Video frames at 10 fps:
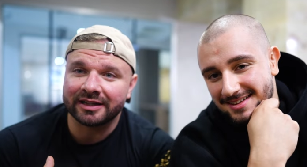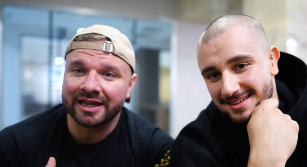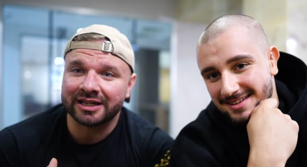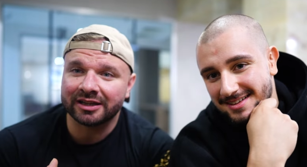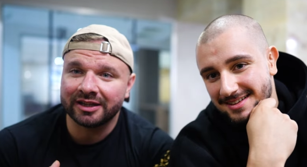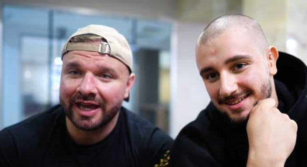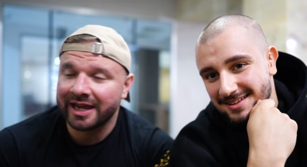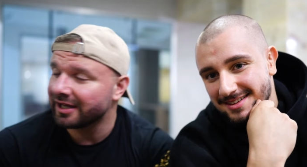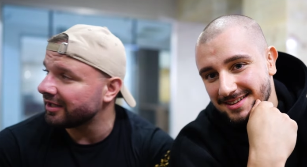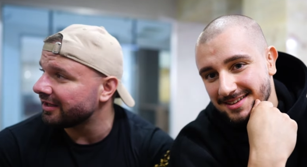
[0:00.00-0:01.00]
Speaker 1: like a
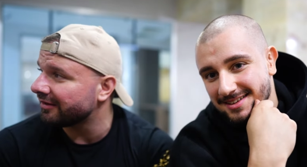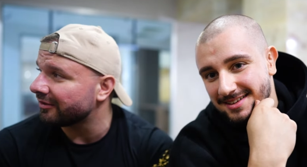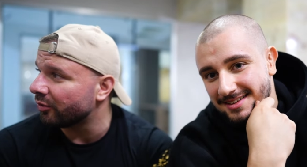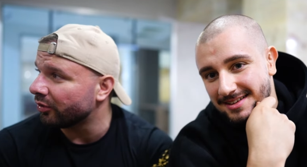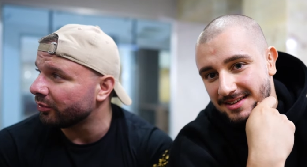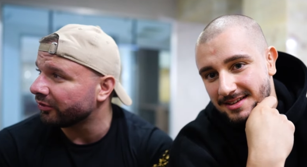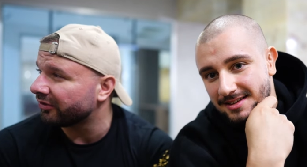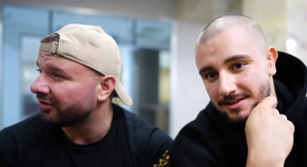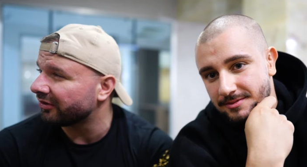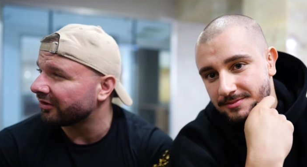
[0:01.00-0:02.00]
tank. He's
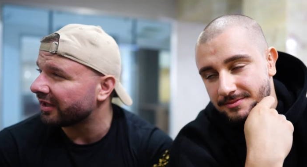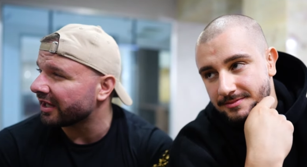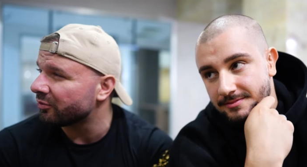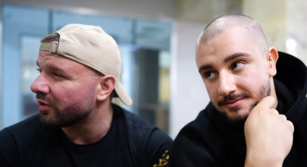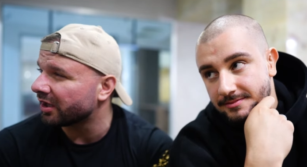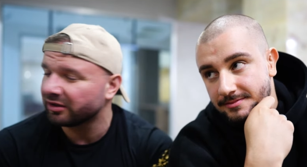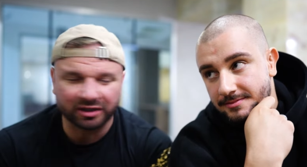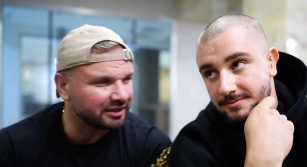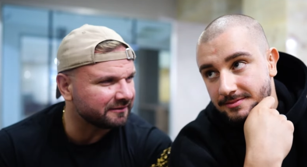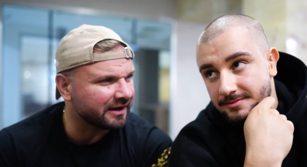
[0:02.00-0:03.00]
almost like
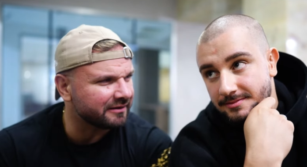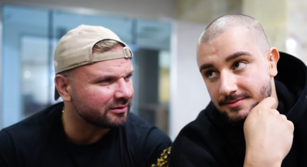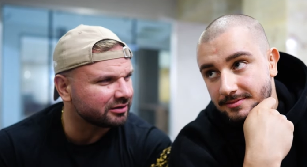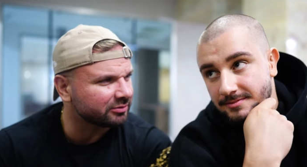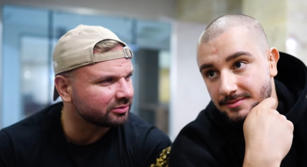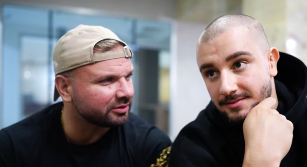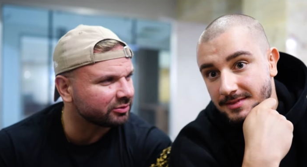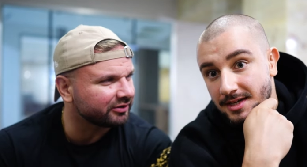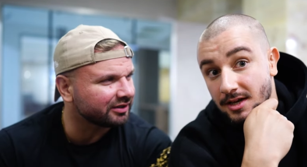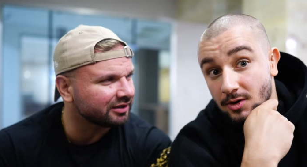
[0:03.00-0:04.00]
135. What
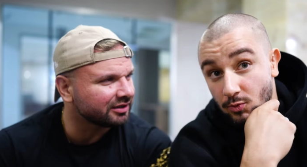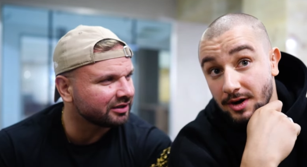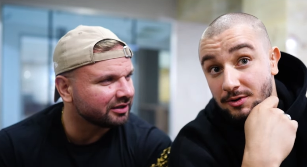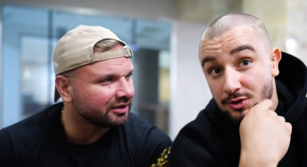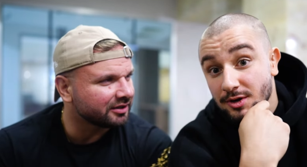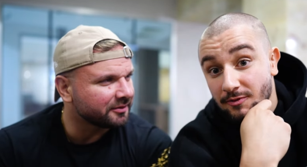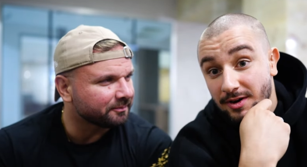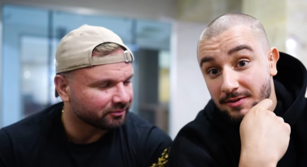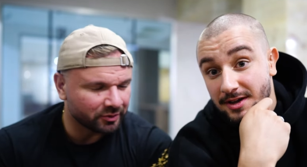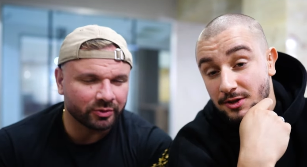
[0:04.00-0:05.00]
was it?
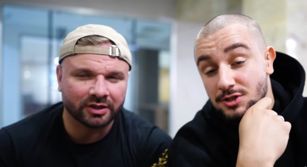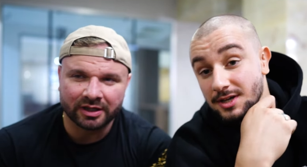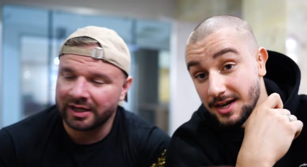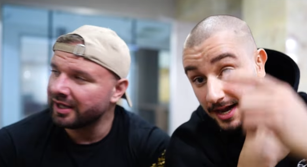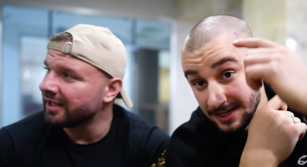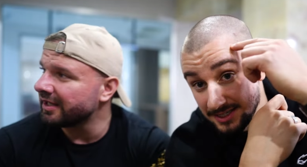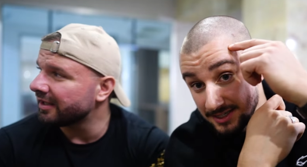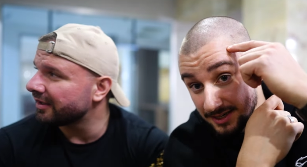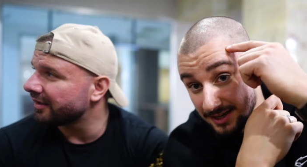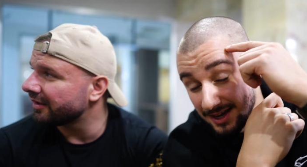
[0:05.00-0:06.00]
Speaker 2: 135 kilos.
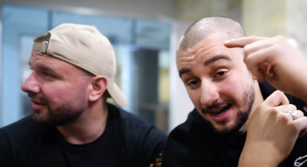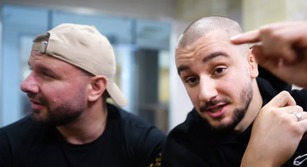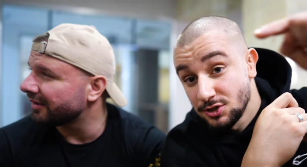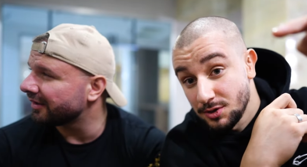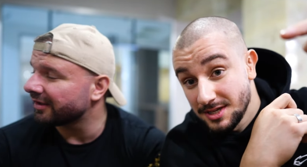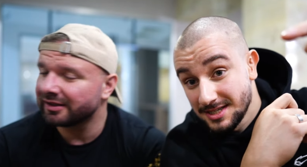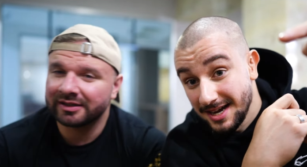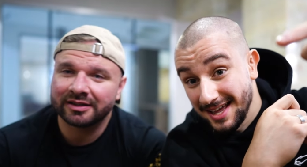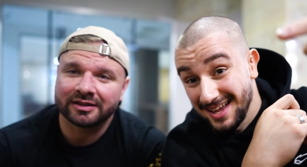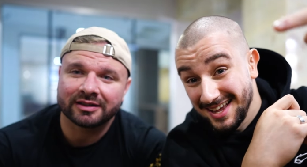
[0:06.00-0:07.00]
Guys, I saw this
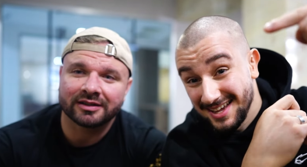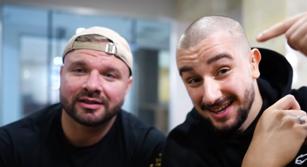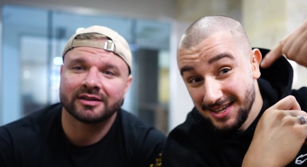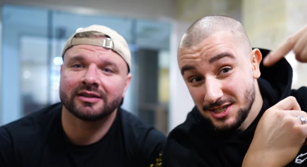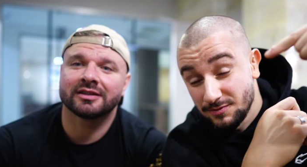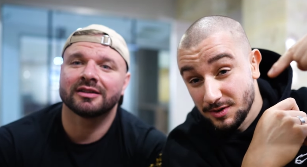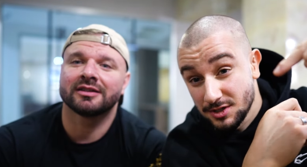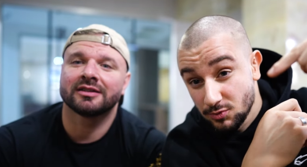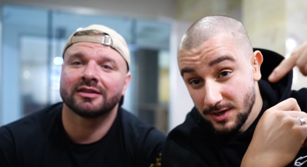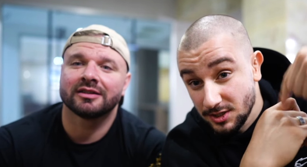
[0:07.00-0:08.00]
guy east
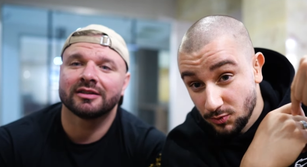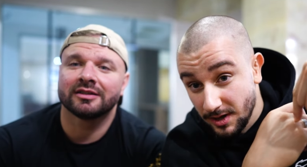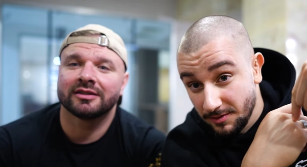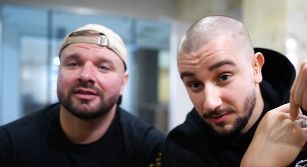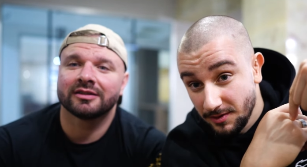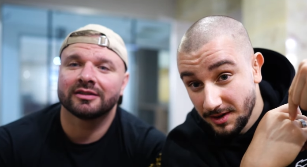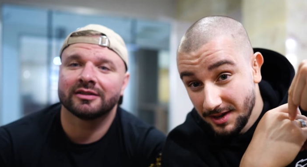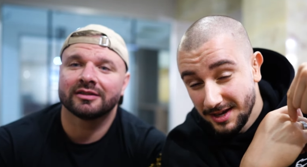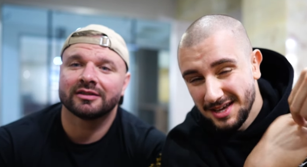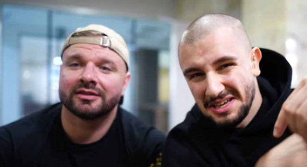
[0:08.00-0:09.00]
versus west 12.
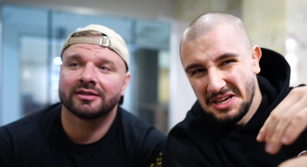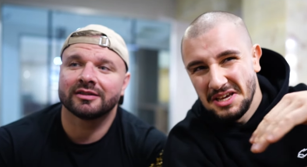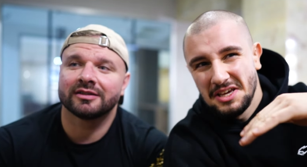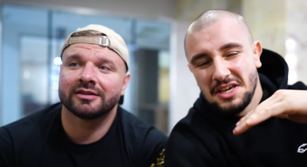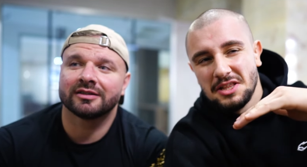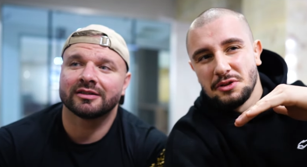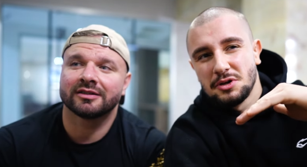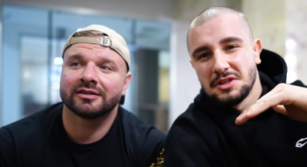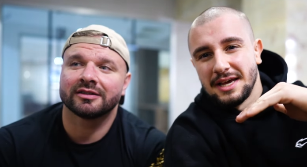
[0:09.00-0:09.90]
He looked